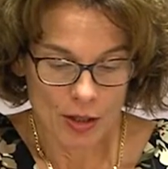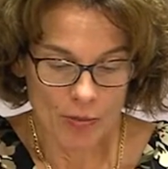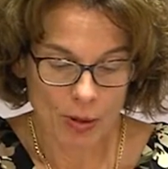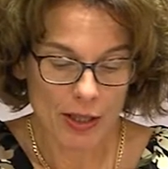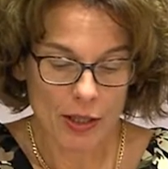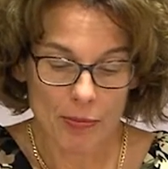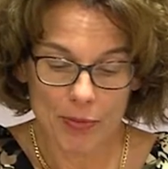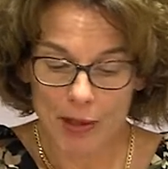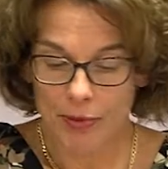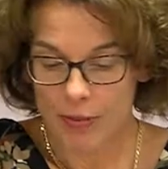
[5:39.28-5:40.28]
Probably not
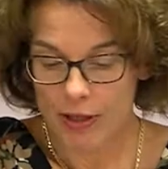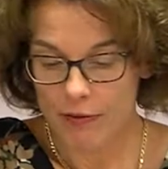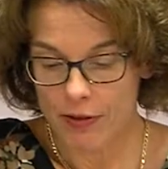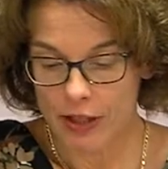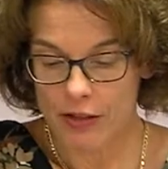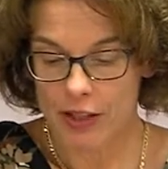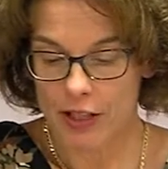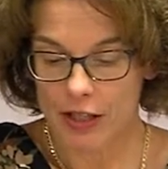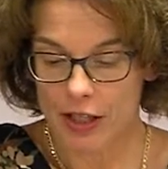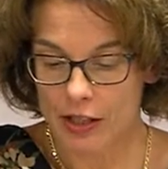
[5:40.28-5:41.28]
many people in Flanders
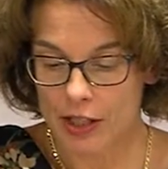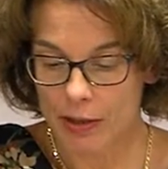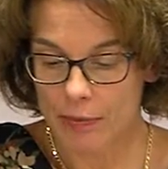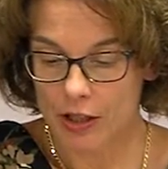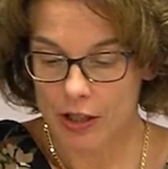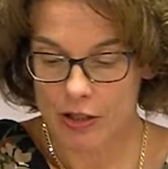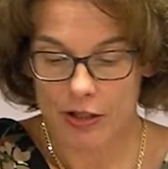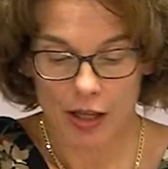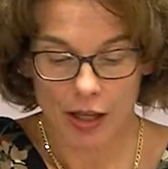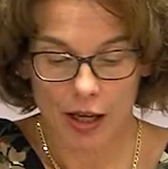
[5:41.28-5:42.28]
had that idea,
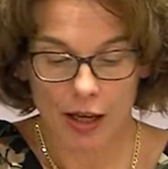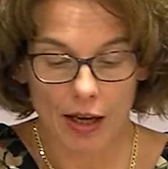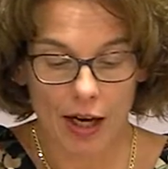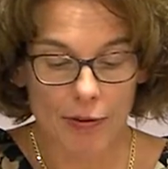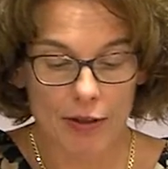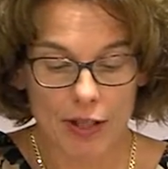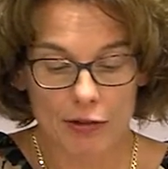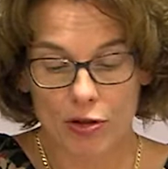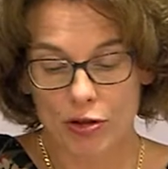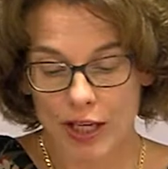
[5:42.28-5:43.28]
because I
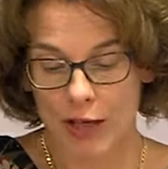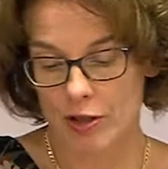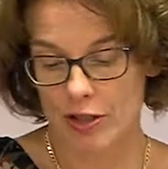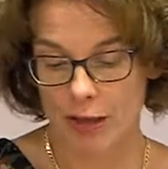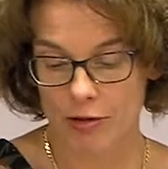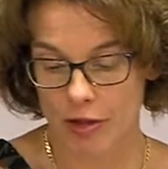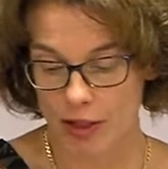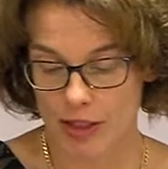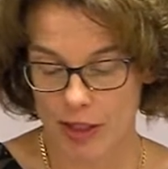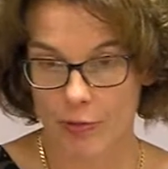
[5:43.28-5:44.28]
received 2 times the same
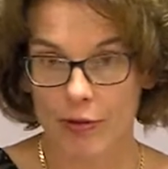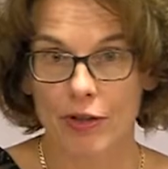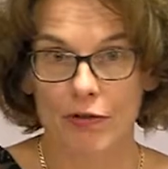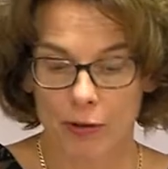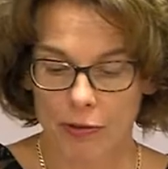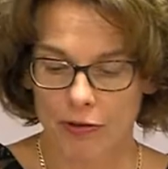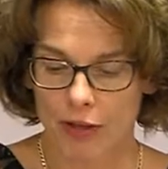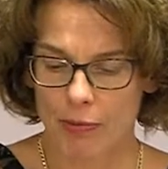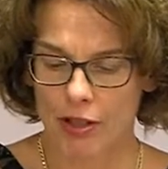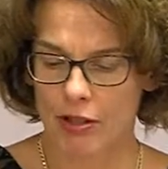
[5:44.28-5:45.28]
scholarship from the
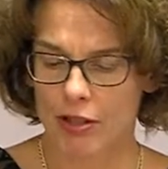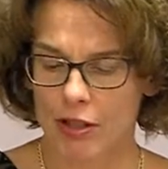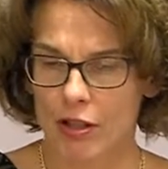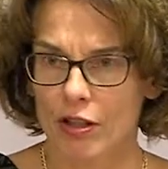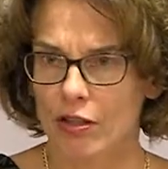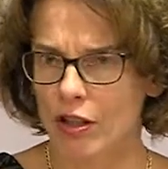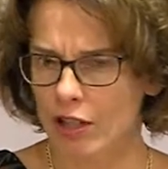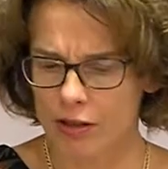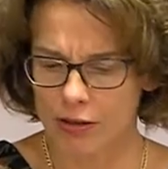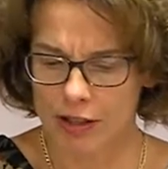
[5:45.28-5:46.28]
Flemish
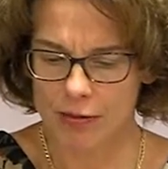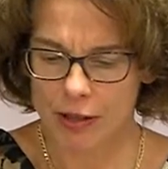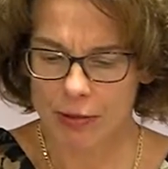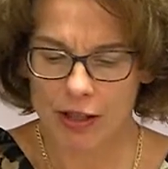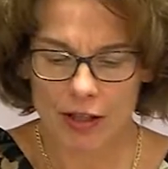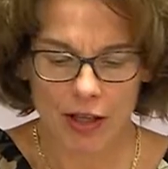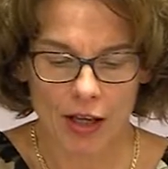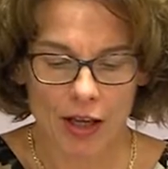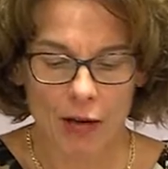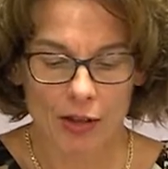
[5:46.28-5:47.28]
Cultural Agreement
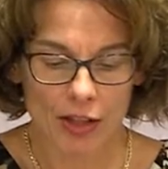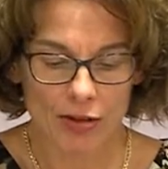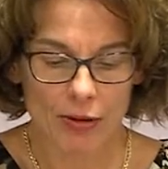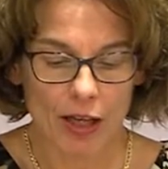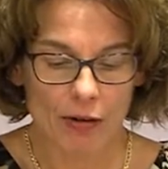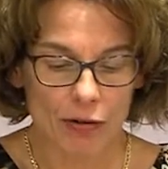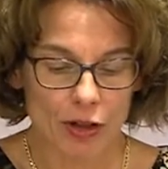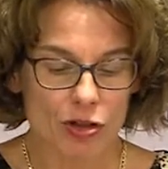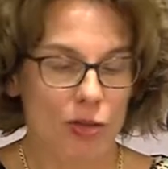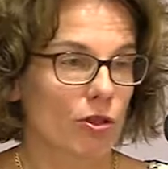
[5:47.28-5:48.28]
with Israel for
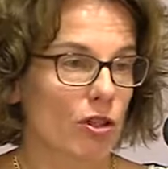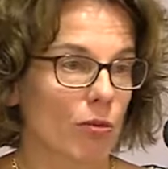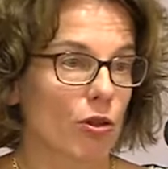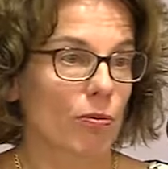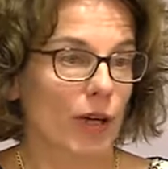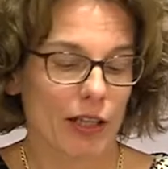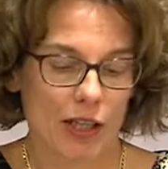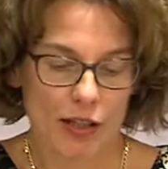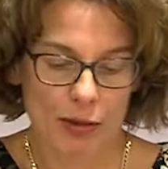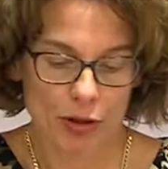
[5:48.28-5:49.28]
a summer ulpan
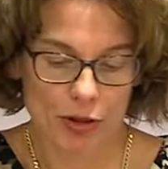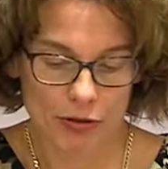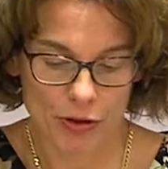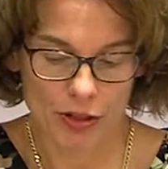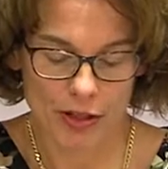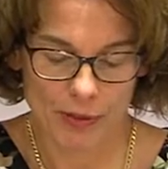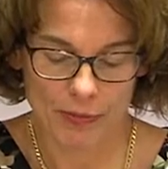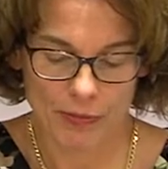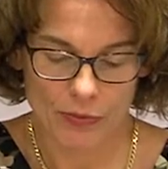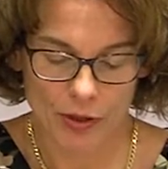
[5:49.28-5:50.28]
at the Hebrew University.
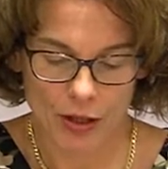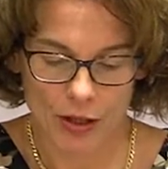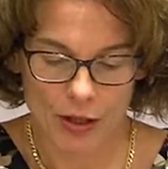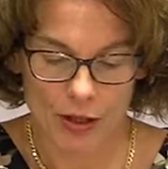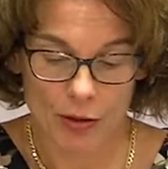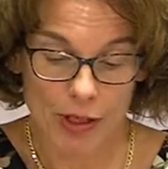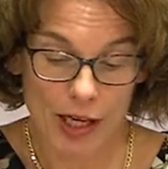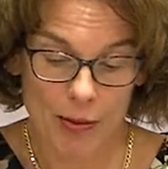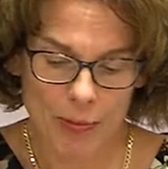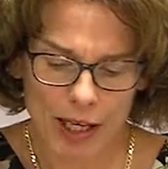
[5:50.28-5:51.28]
When
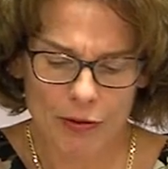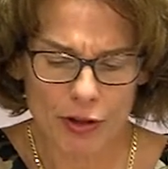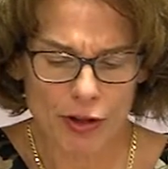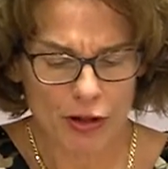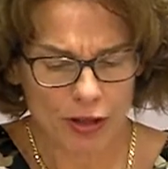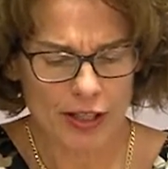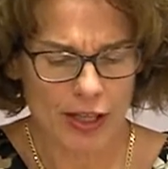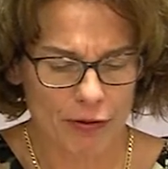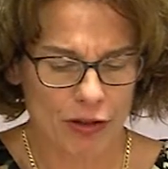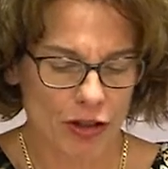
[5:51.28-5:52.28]
I applied for the 3rd
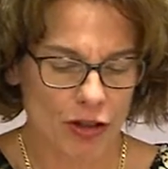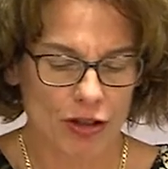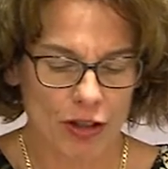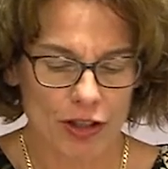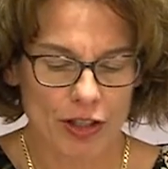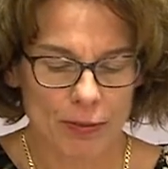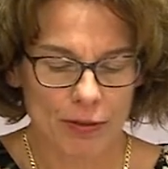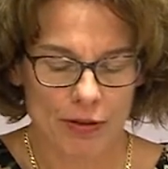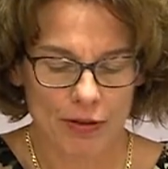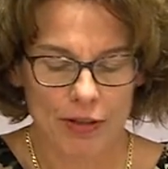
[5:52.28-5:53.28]
time for such a scholarship,
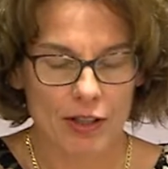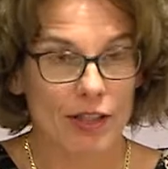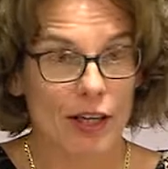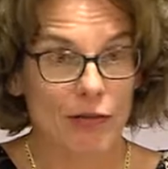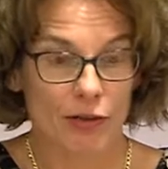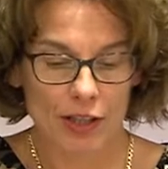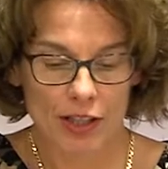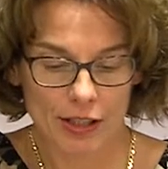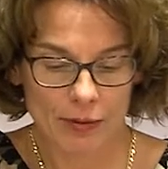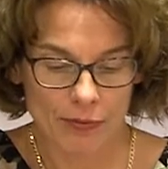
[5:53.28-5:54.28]
this time for a
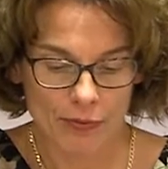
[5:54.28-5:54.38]
year,